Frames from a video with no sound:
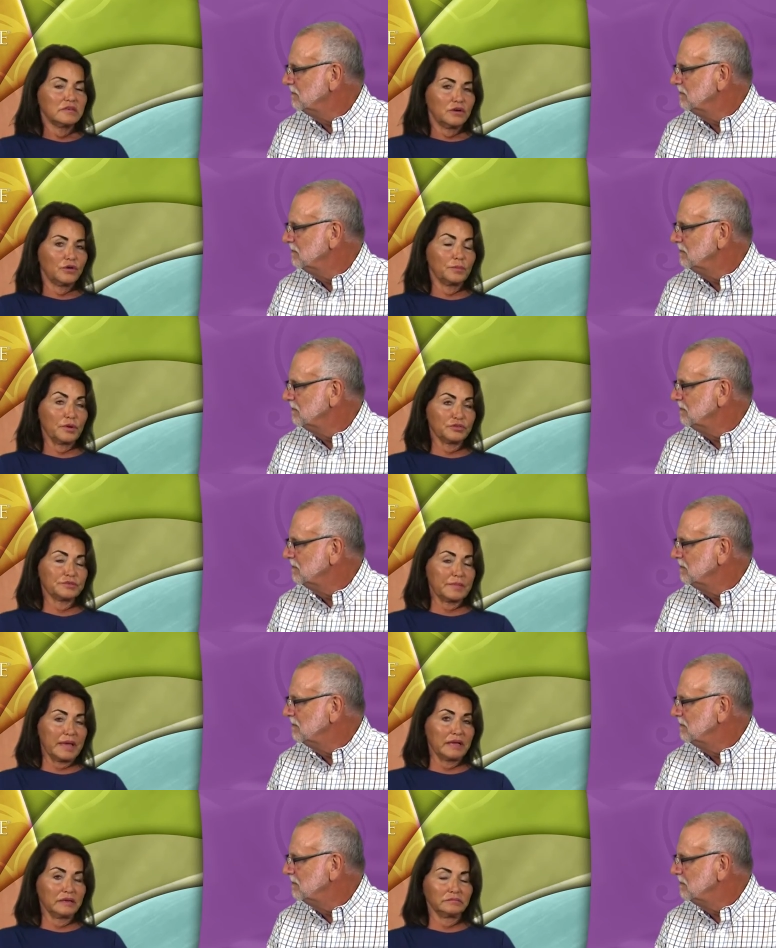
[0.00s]
Speaker 1: or most
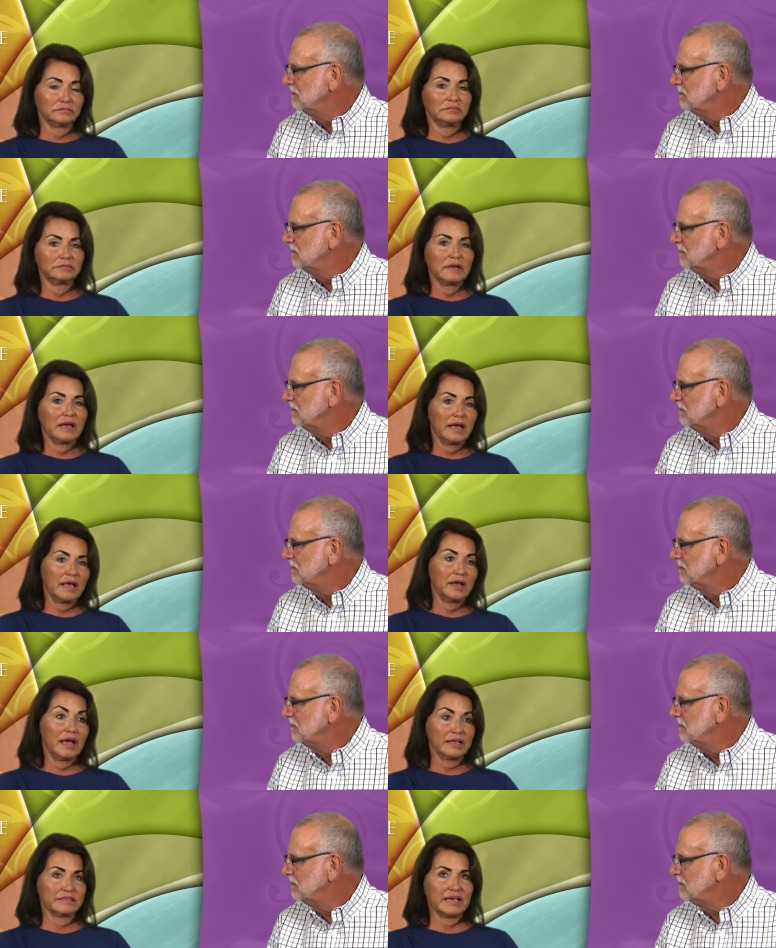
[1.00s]
men uh,
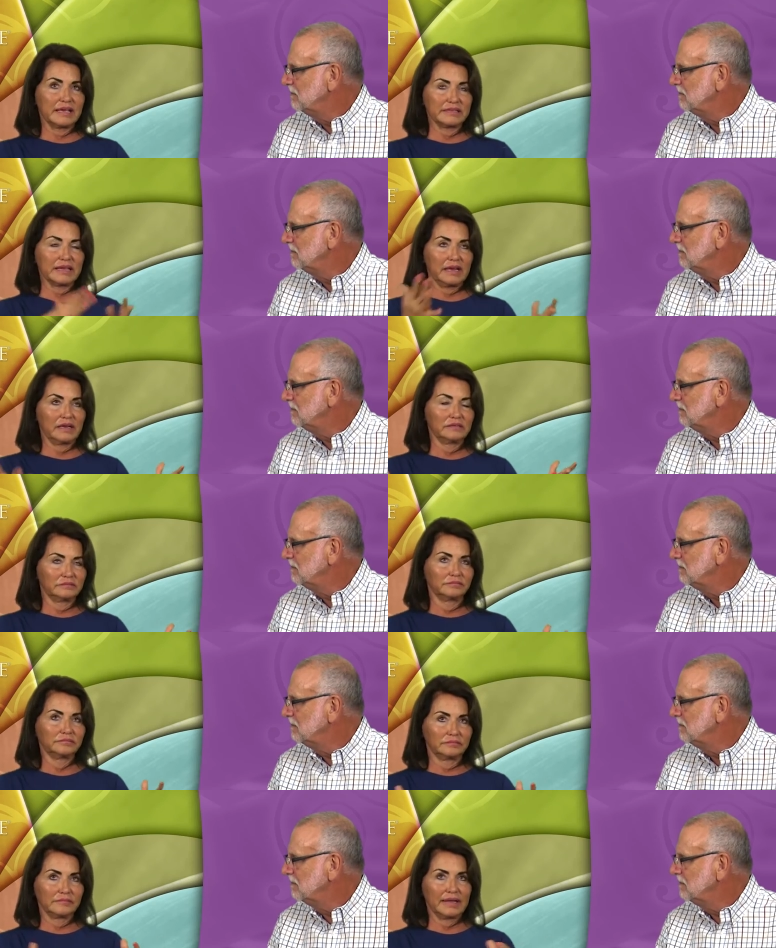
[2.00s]
us as a
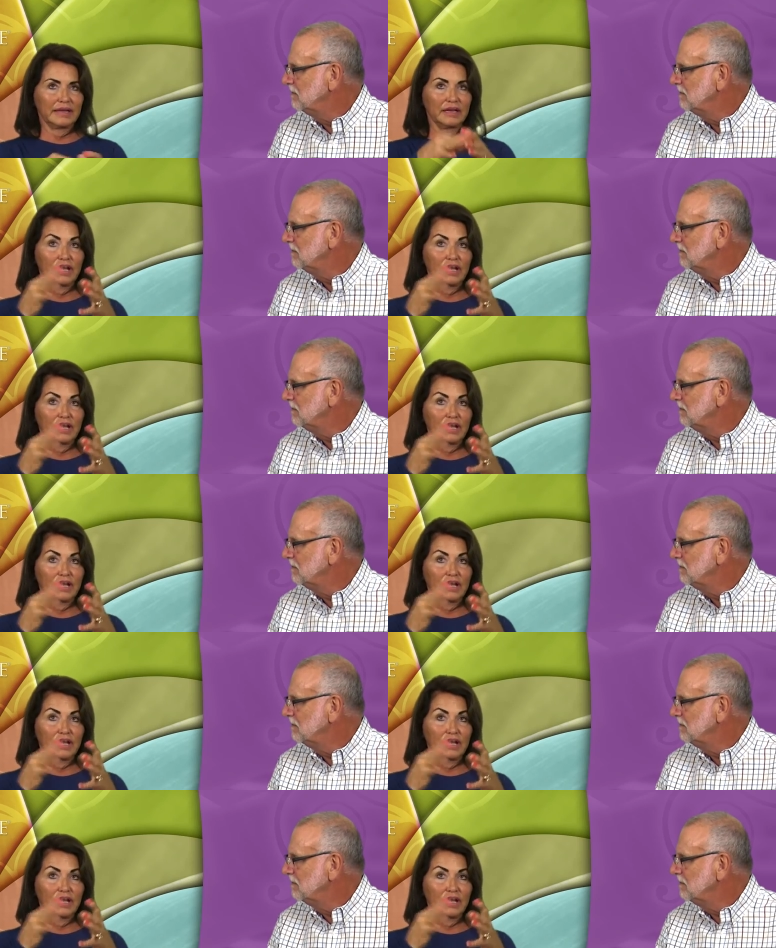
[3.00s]
like a